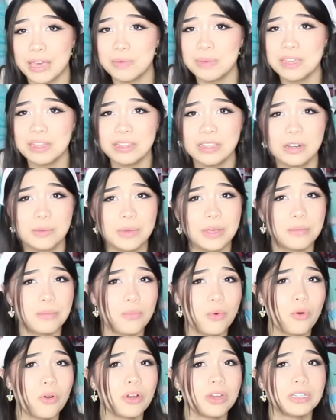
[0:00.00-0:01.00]
maybe a little
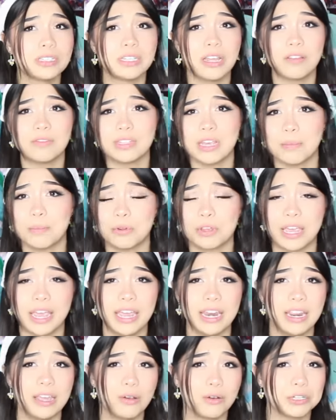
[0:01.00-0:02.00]
bit more
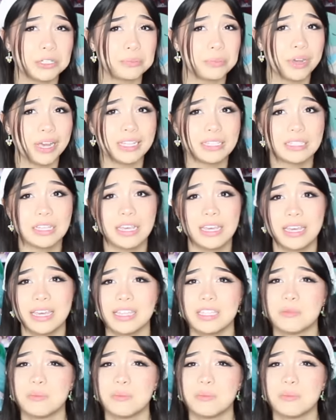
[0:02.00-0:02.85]
self-deprecating or depressing,